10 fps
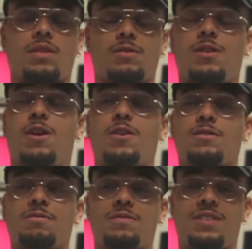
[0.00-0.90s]

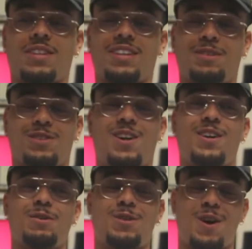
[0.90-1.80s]
Long. It was long.
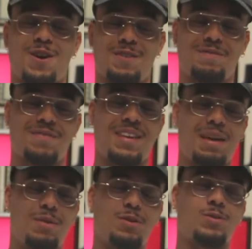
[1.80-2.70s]
It was hard,
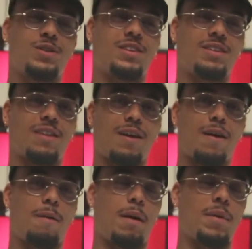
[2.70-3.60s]
but it was worth it.
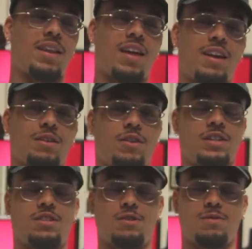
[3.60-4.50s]
I met a lot of
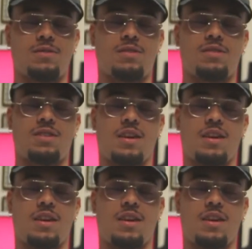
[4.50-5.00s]
great students.